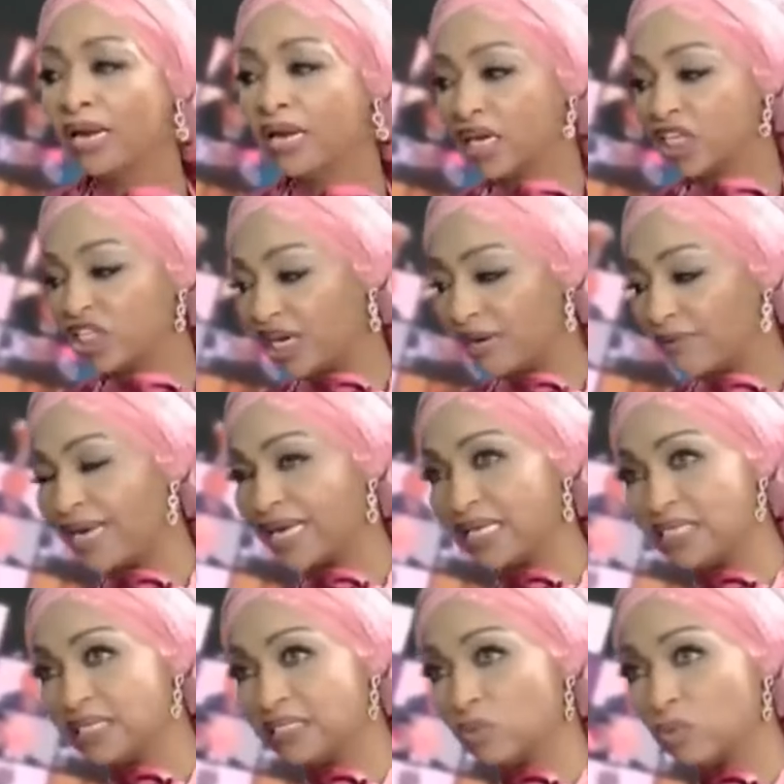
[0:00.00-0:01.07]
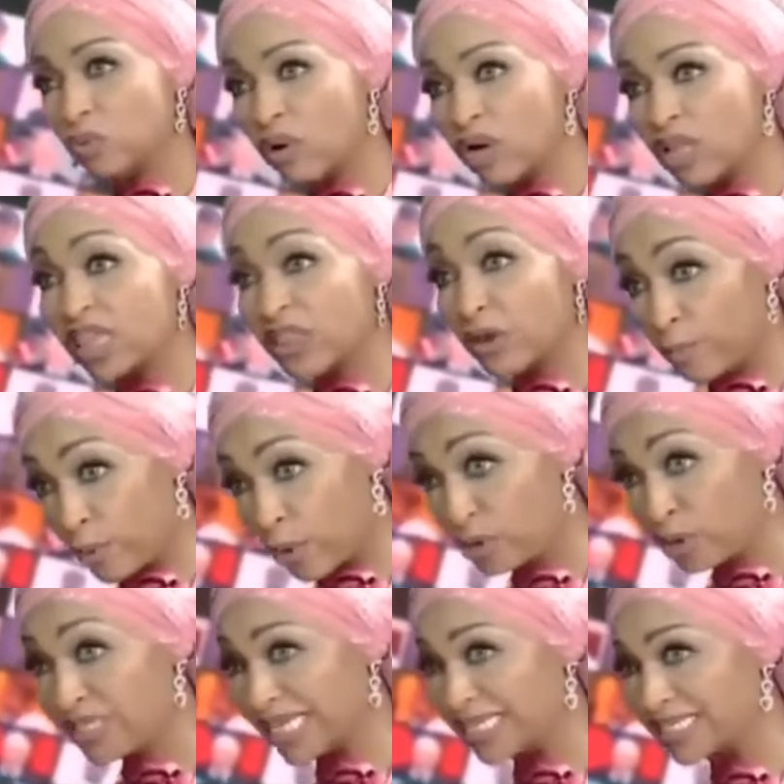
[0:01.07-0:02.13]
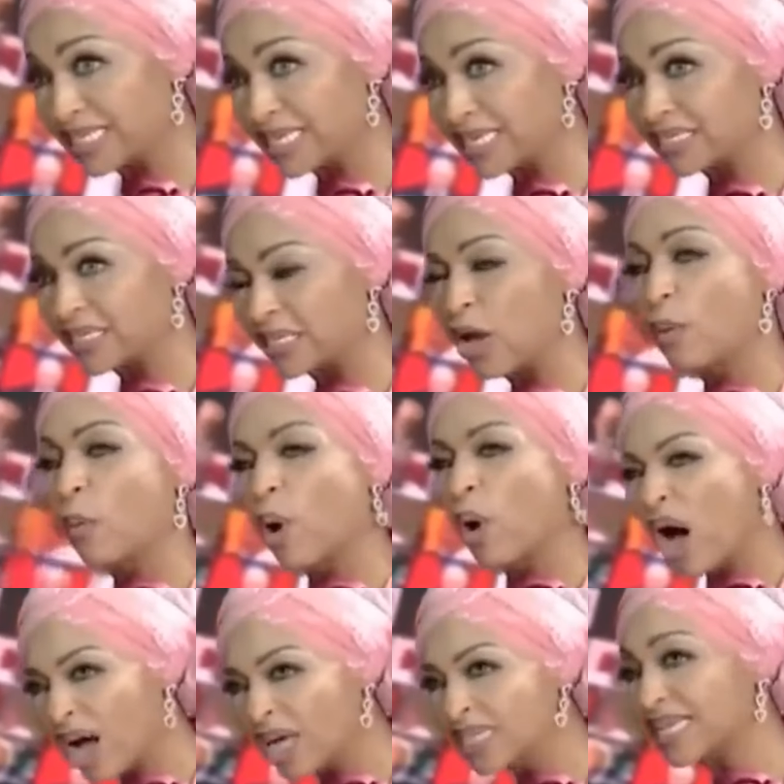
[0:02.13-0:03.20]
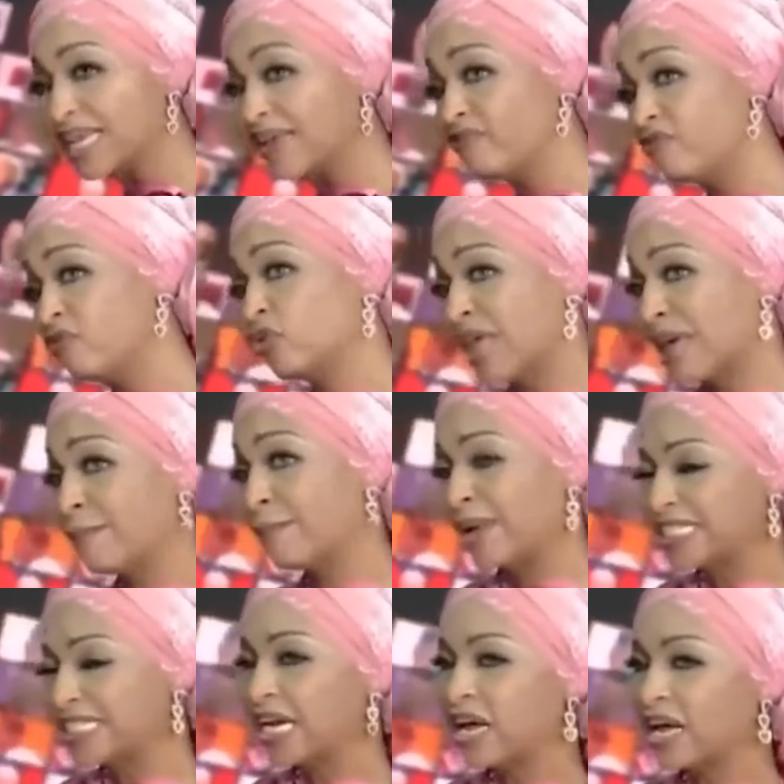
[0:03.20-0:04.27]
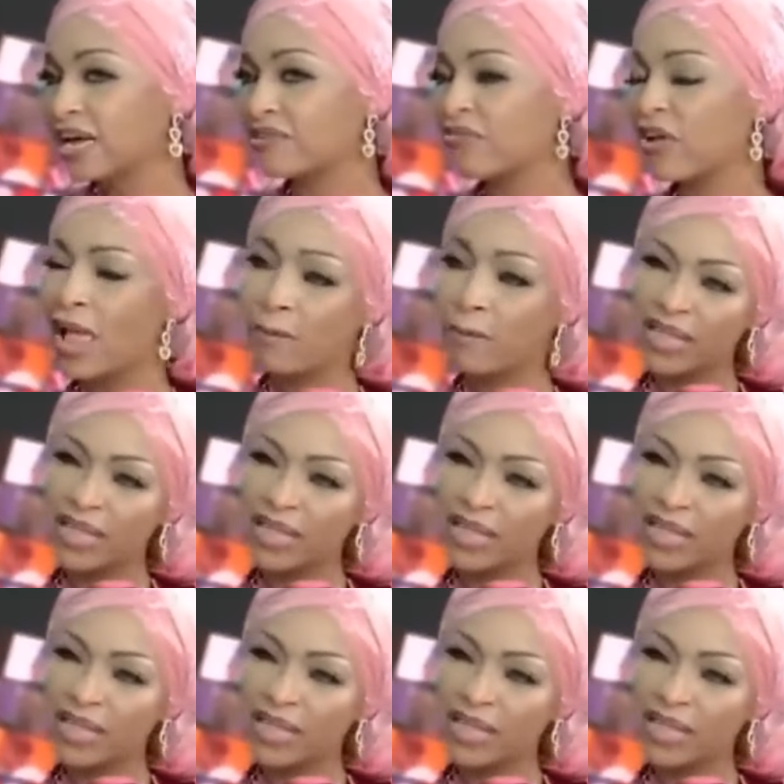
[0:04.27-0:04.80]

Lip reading: Nigerians, or rather the protesters, were asking for that better life.